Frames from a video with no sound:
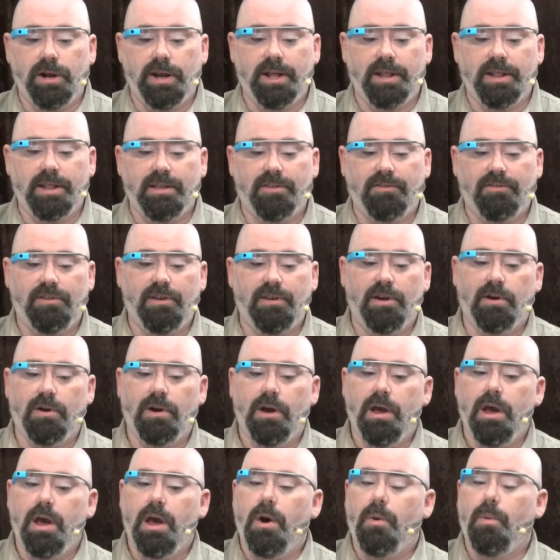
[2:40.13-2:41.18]
in this year
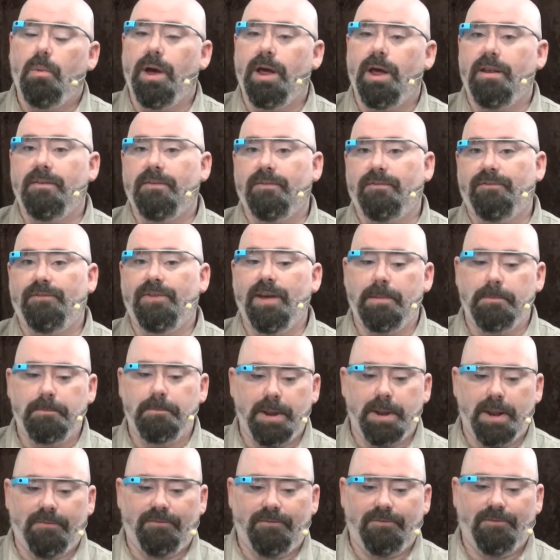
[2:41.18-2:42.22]
when
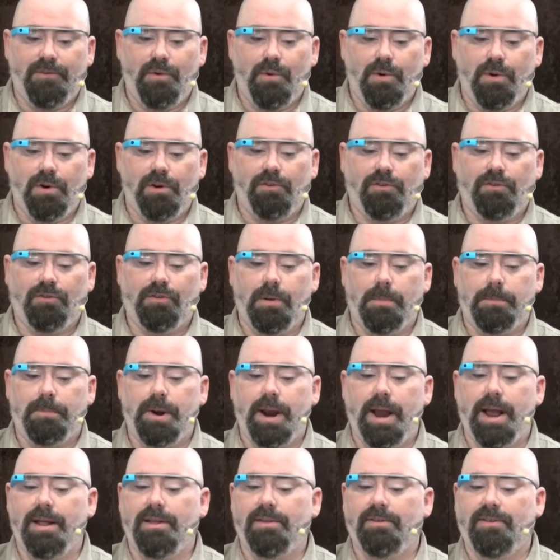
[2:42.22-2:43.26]
Fitbit Force
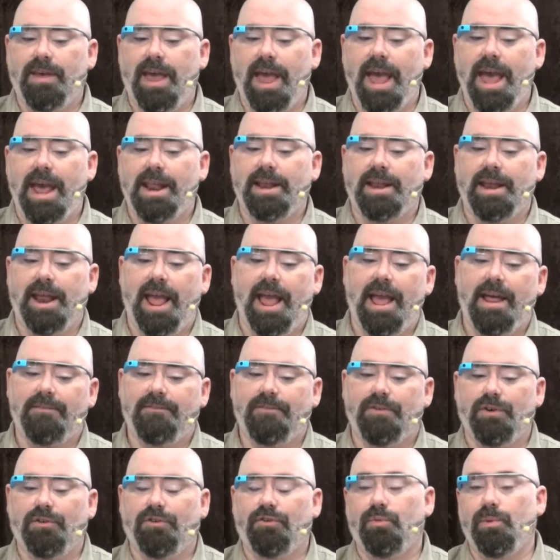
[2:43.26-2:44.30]
brands had an
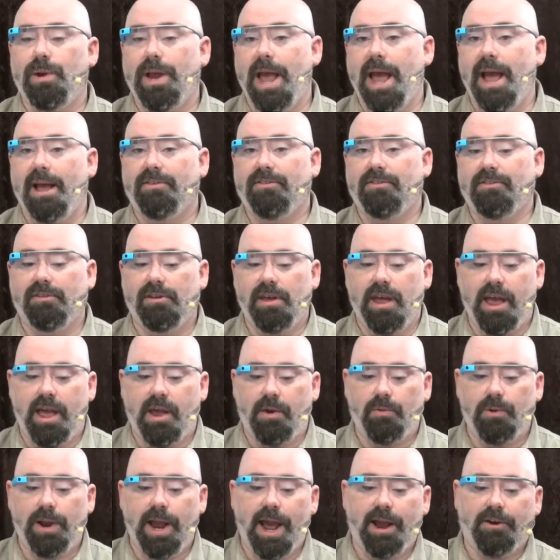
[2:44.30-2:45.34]
adverse
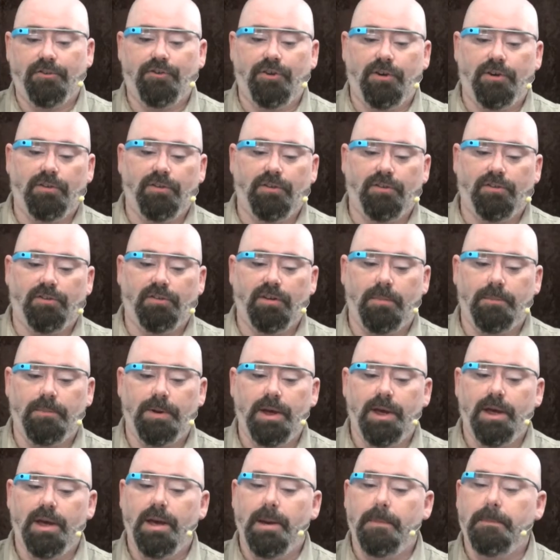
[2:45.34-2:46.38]
reaction to some
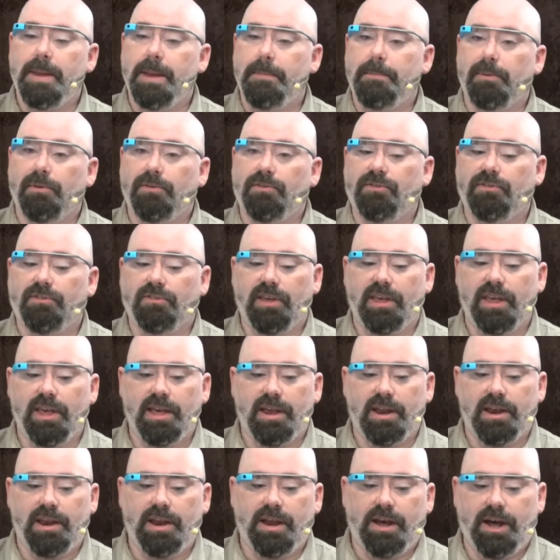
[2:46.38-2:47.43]
people's
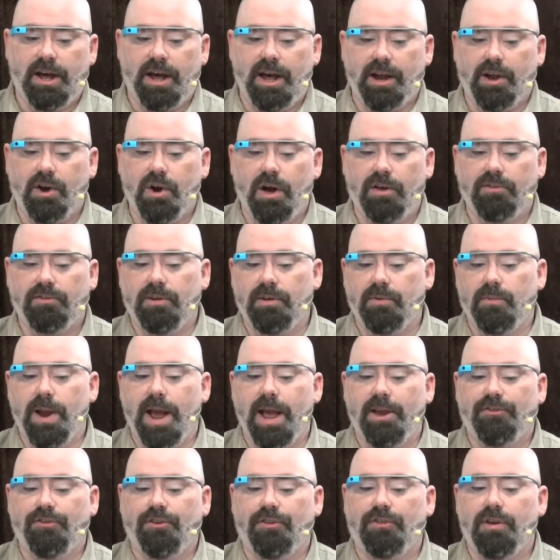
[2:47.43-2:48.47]
skin causing
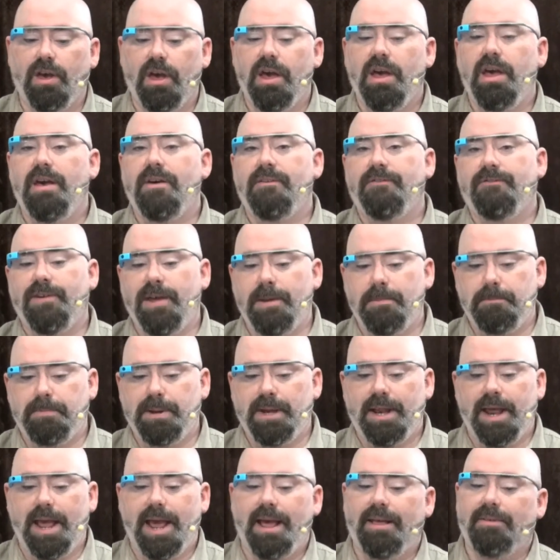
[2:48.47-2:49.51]
rashes.
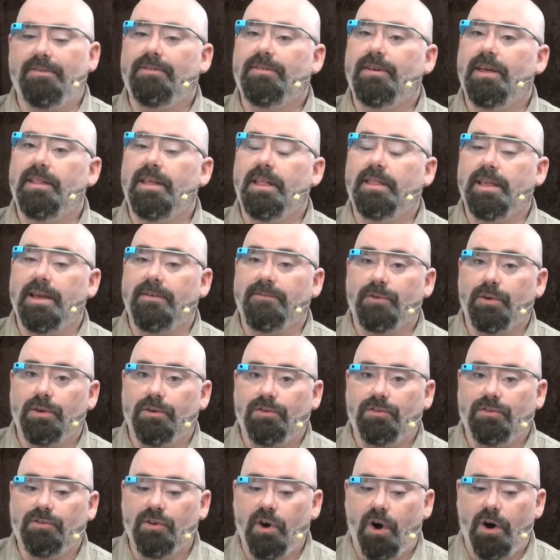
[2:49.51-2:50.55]
Fitbit has said that they've
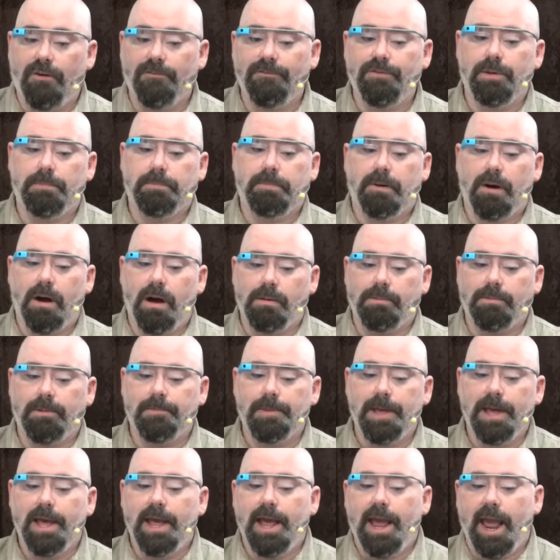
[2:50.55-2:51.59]
resolved the problem
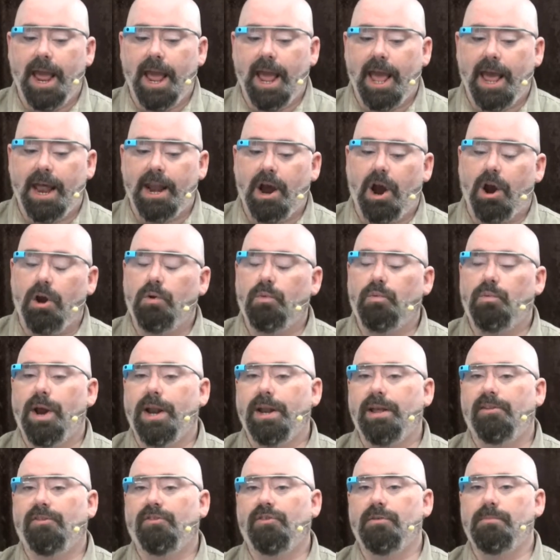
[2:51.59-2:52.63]
and are
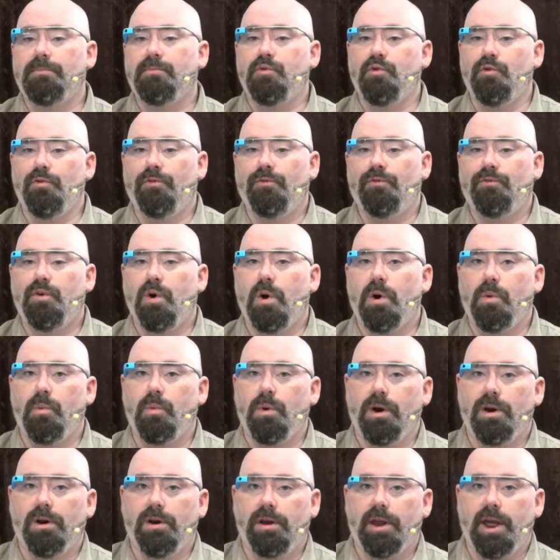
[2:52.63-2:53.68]
ready to move
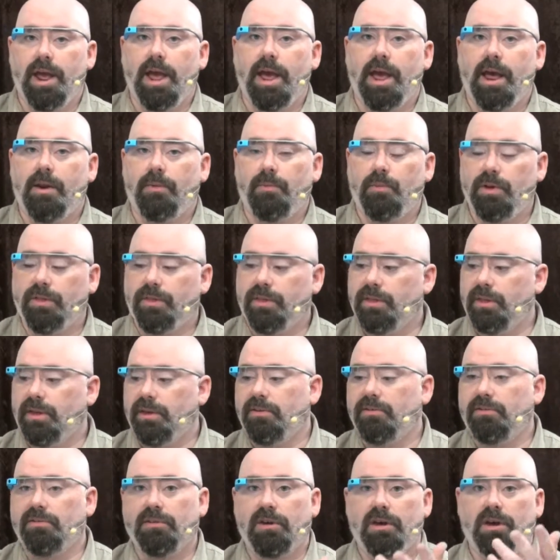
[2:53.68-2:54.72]
forward. And with
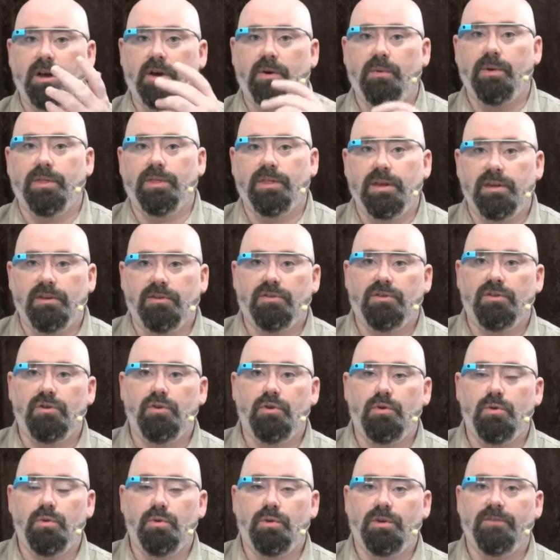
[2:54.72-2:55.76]
these
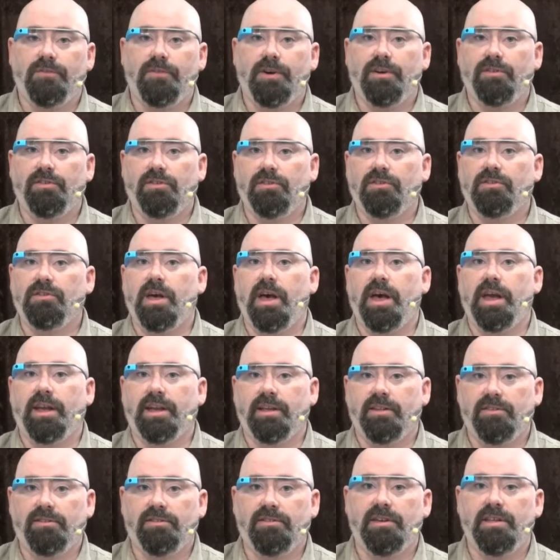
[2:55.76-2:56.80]
new devices, I
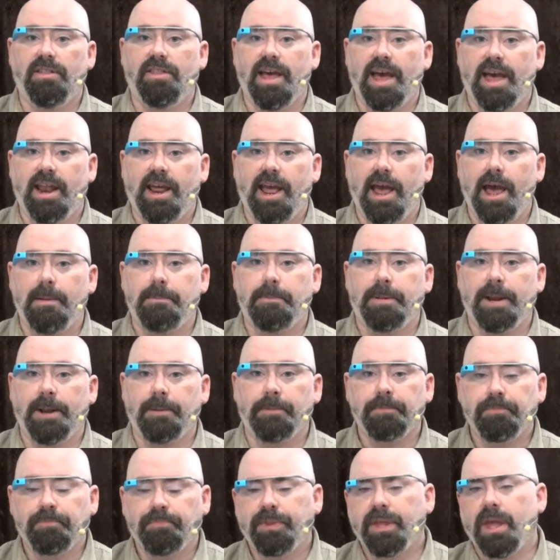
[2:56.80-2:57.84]
can see that
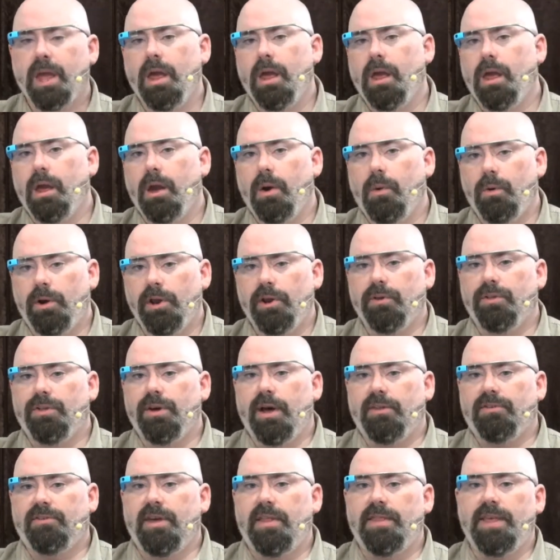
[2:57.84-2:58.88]
happening. What are your
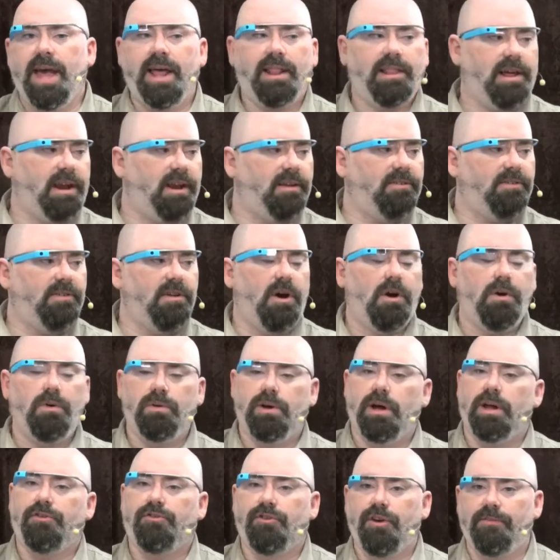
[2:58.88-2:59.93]
thoughts on that? Let us
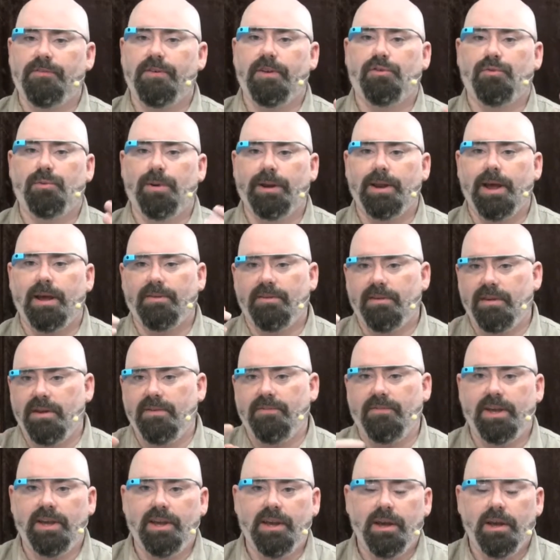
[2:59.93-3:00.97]
know, Jeff at
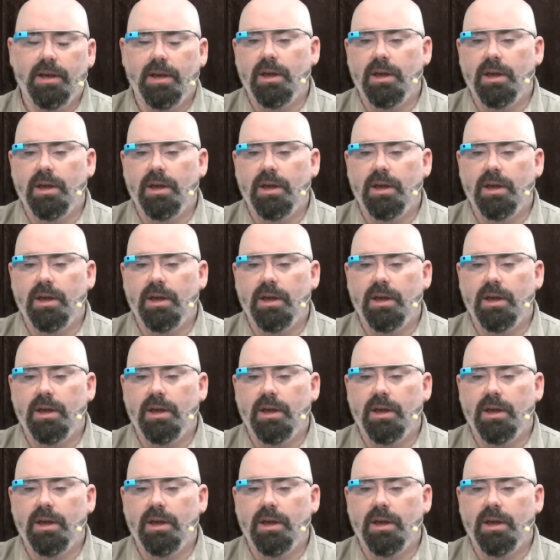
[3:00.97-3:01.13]
Twig.tv